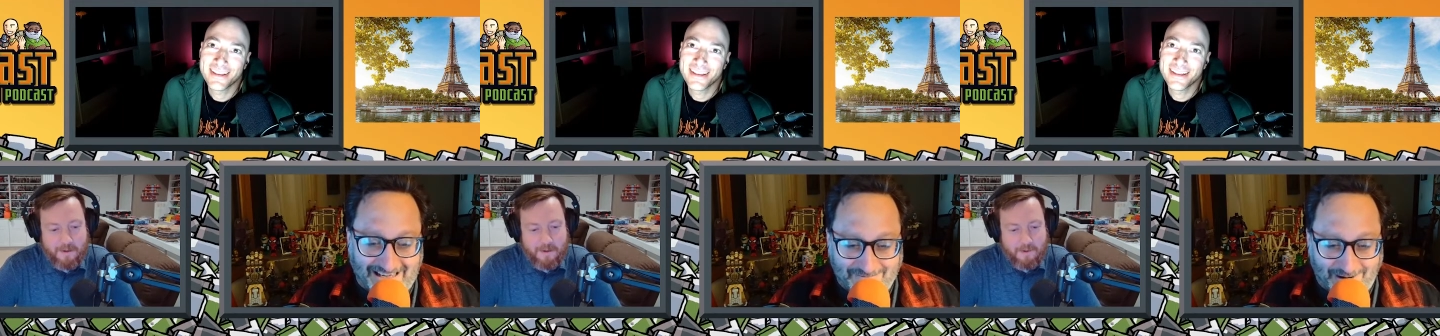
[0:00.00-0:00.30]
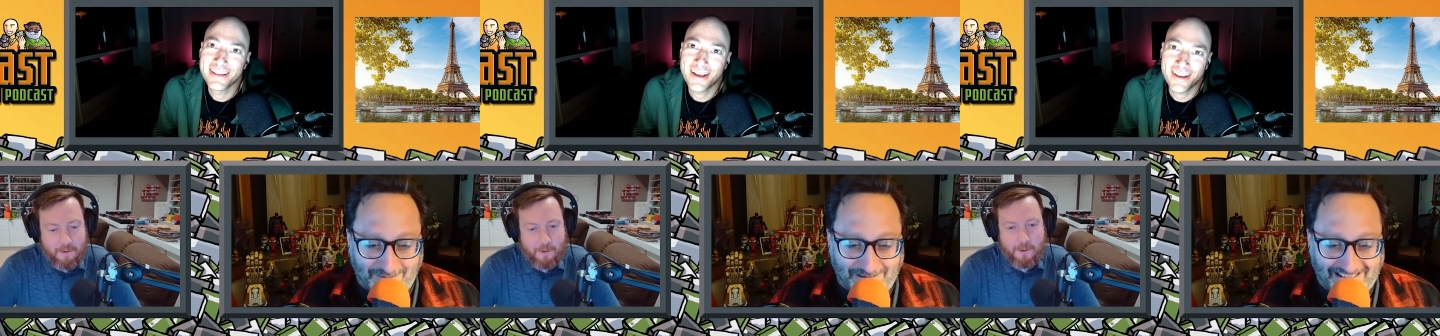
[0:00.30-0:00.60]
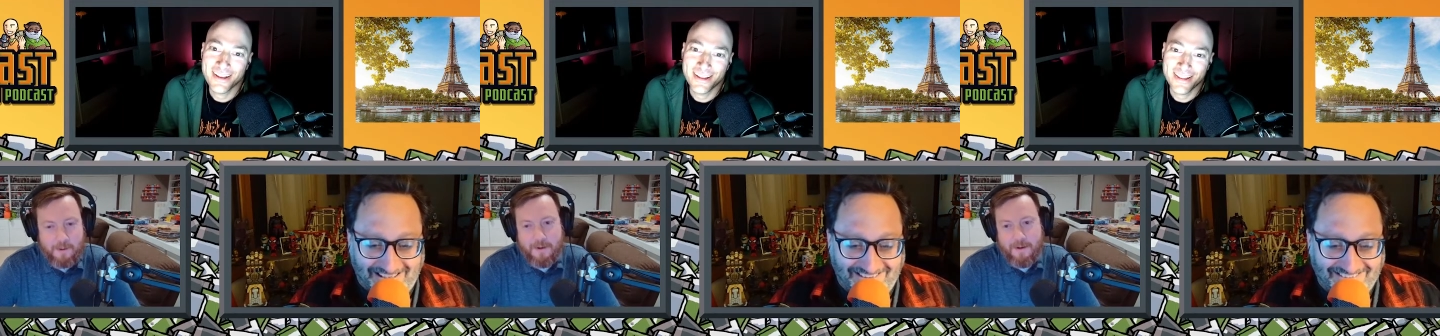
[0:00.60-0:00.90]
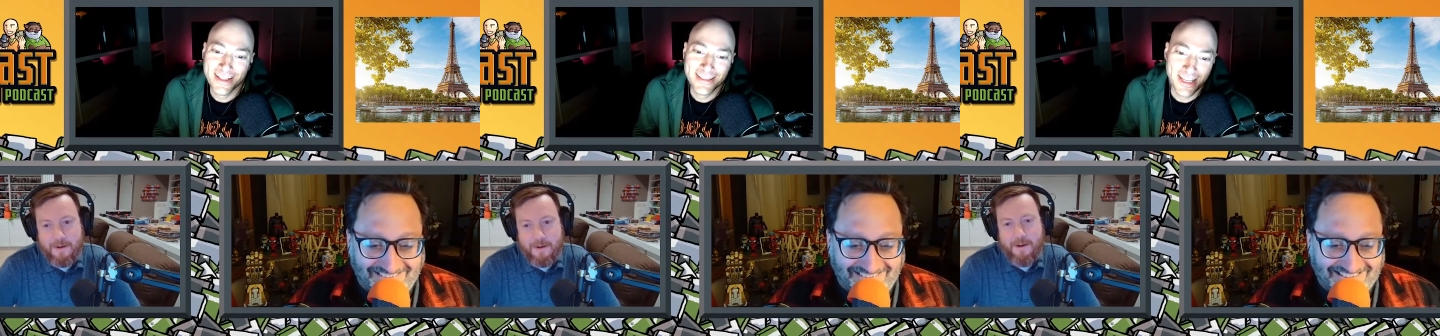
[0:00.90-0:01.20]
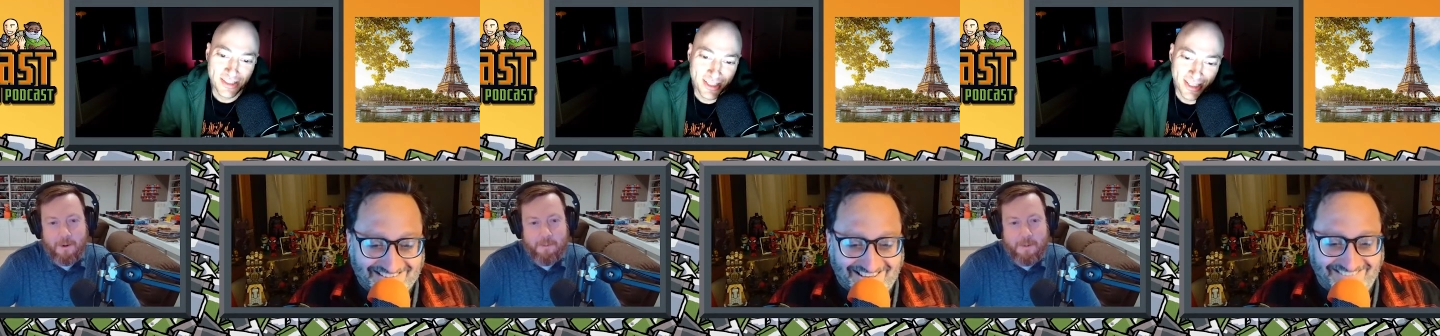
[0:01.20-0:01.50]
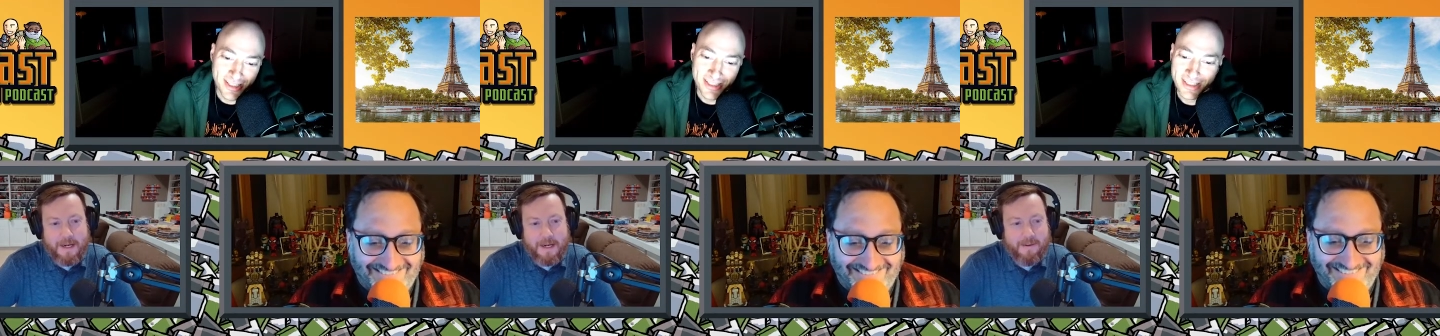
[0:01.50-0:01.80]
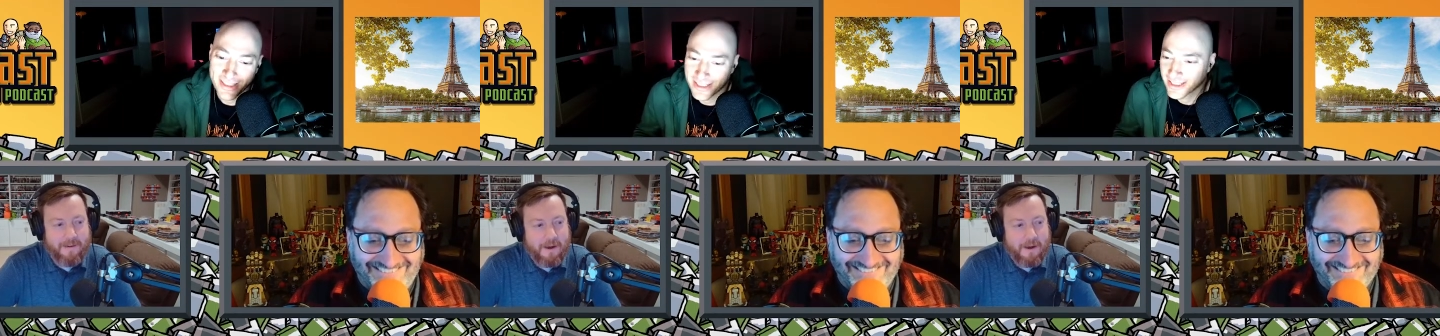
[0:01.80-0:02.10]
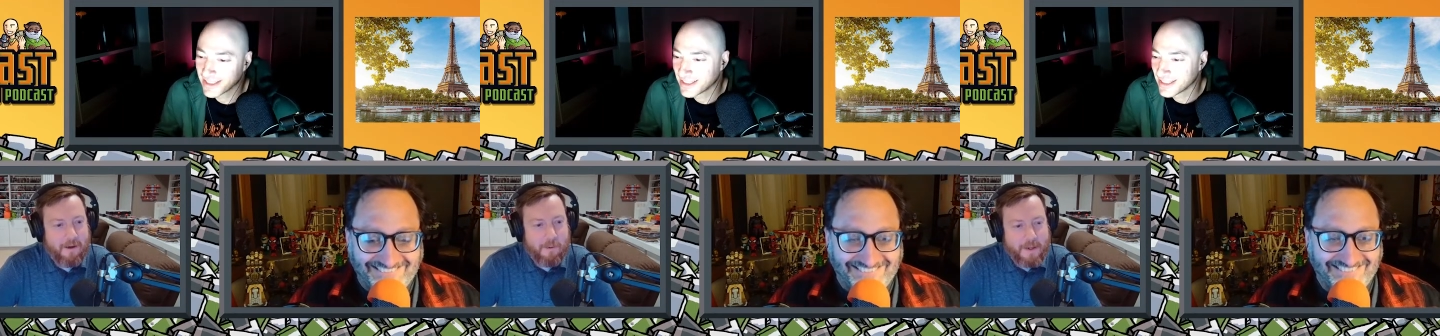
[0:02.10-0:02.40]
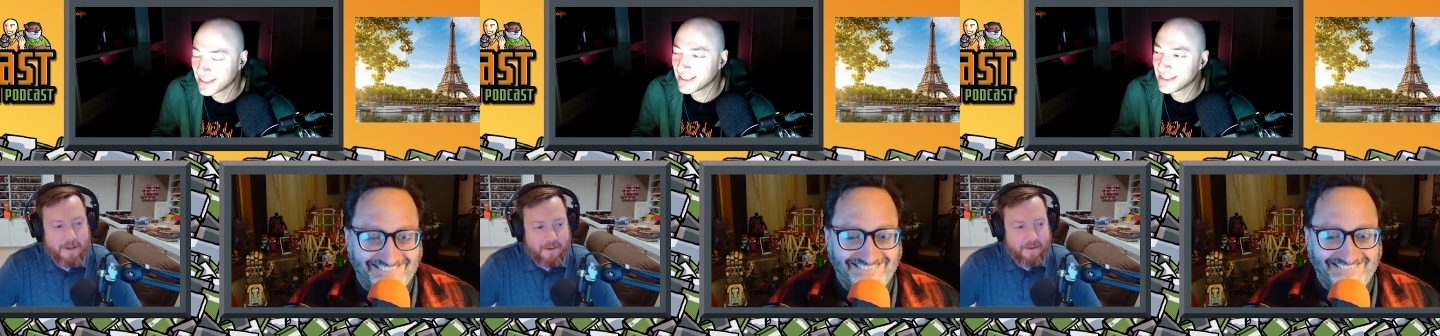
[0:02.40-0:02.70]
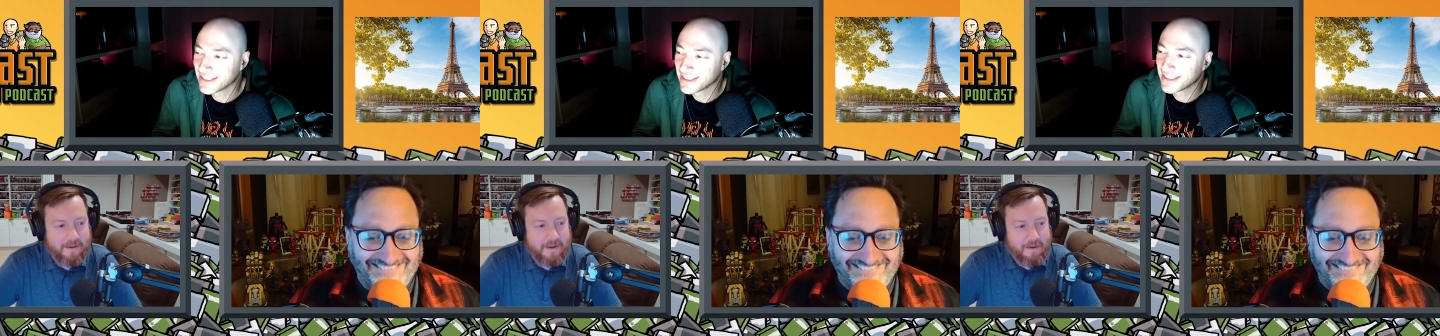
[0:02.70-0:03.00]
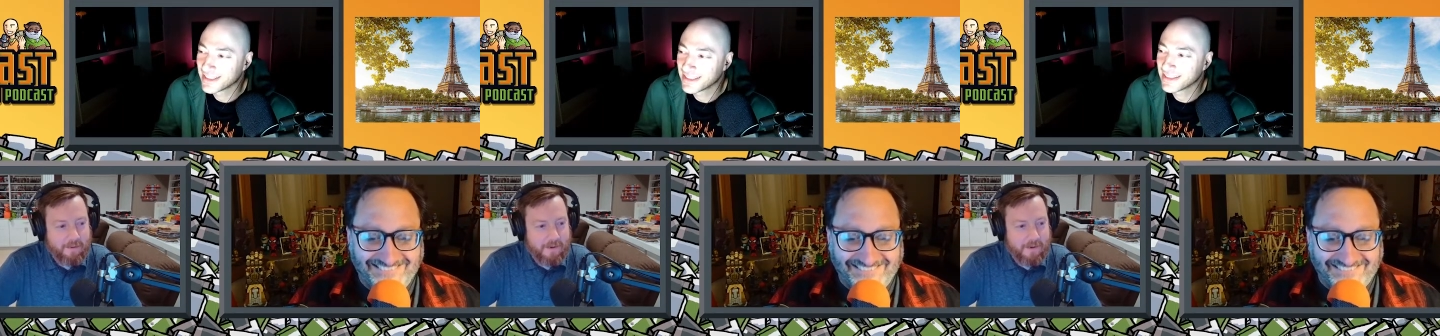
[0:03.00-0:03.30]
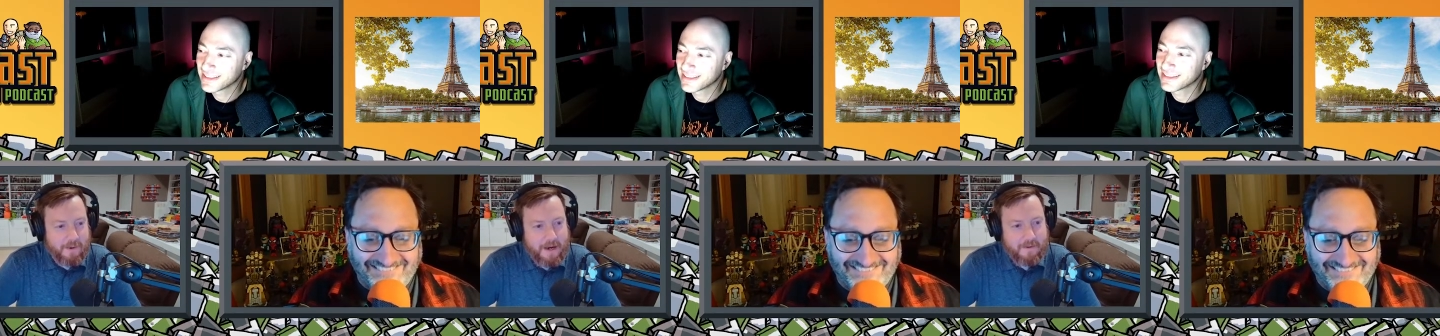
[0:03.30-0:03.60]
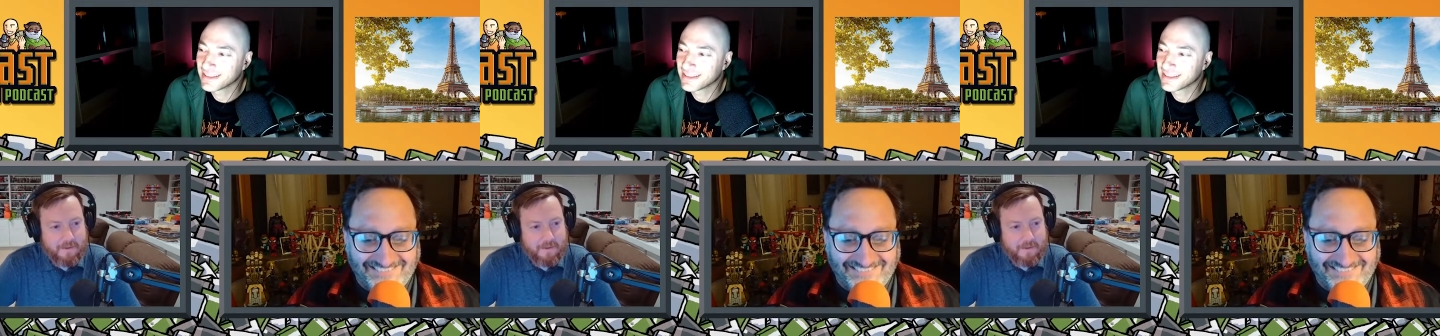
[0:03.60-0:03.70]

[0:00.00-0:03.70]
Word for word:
Speaker 1: do. marmalade. That sounds good. we'll be at Disney for two days,